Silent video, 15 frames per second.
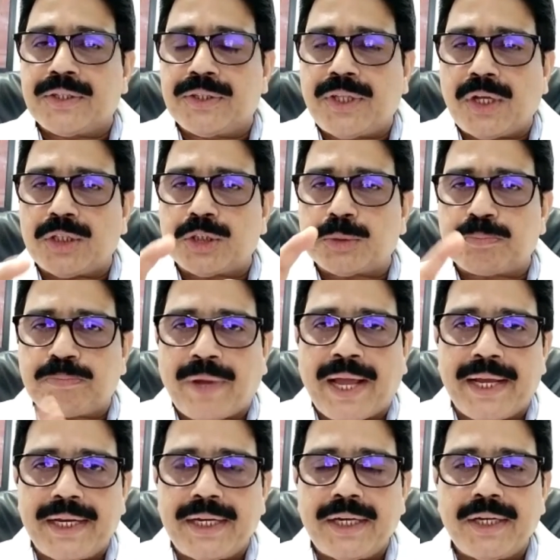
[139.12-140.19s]
The
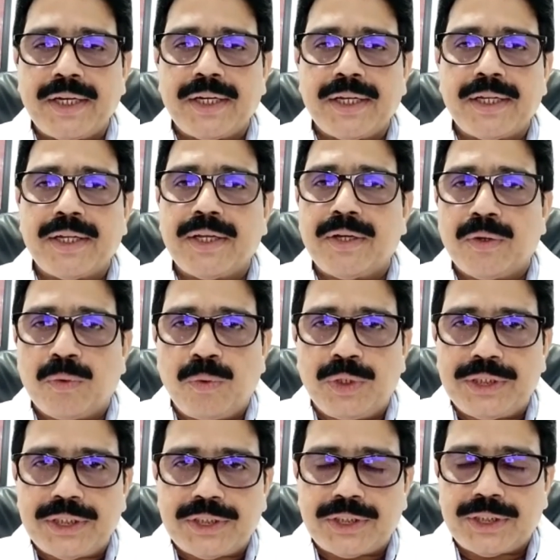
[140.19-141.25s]
spine,
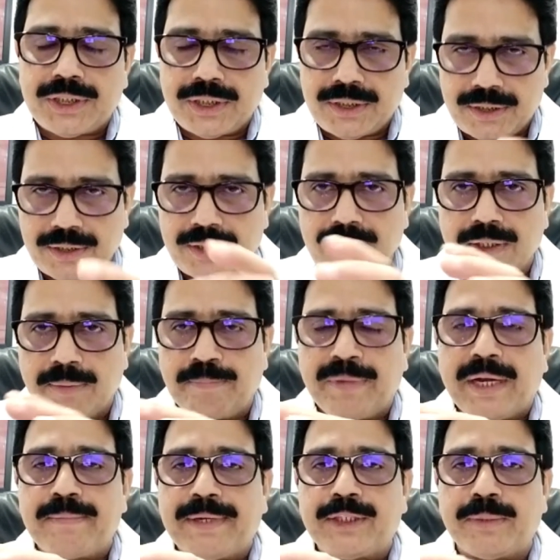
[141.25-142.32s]
which is
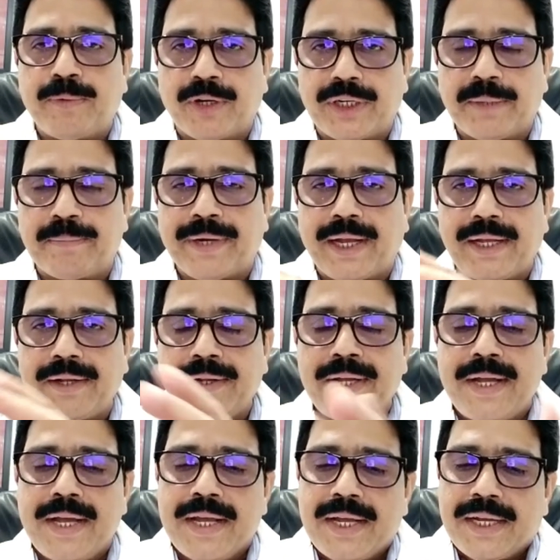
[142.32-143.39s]
made by the vertebra,
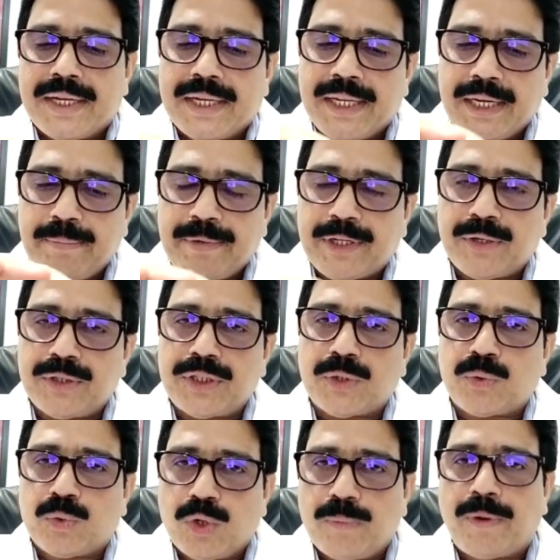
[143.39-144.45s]
in between the
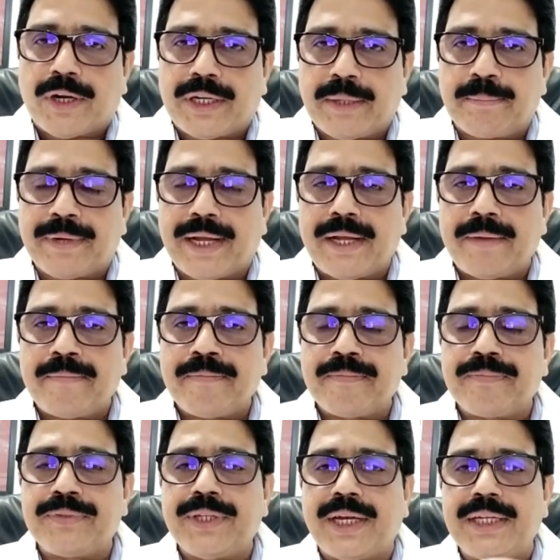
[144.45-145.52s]
two vertebrae
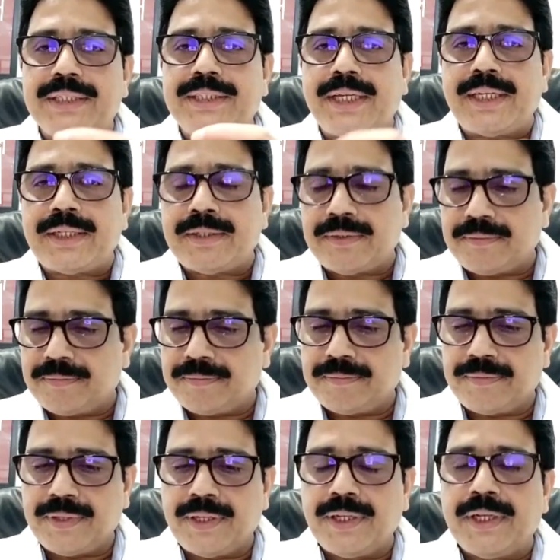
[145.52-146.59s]
there is a
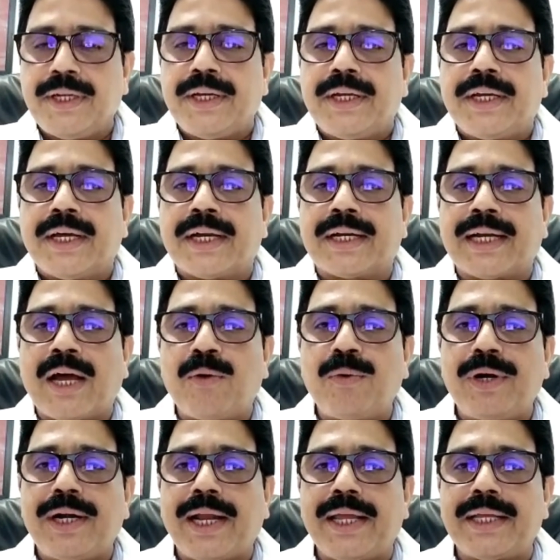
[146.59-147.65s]

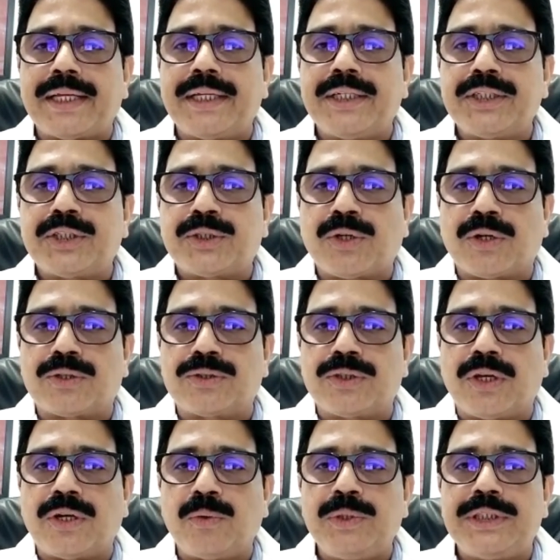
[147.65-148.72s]
round-like
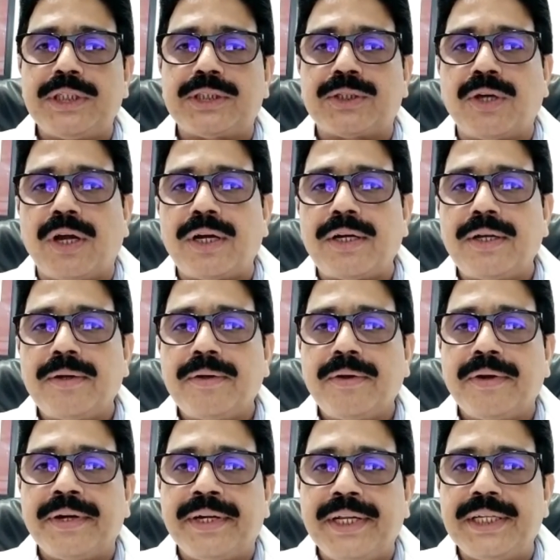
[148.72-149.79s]
structure which is called
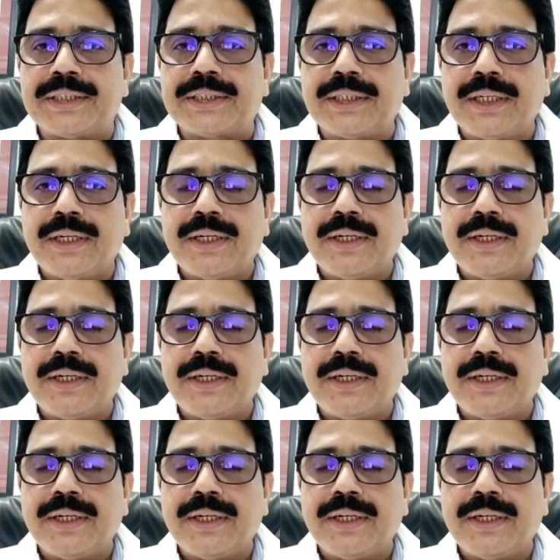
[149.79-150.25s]
disc.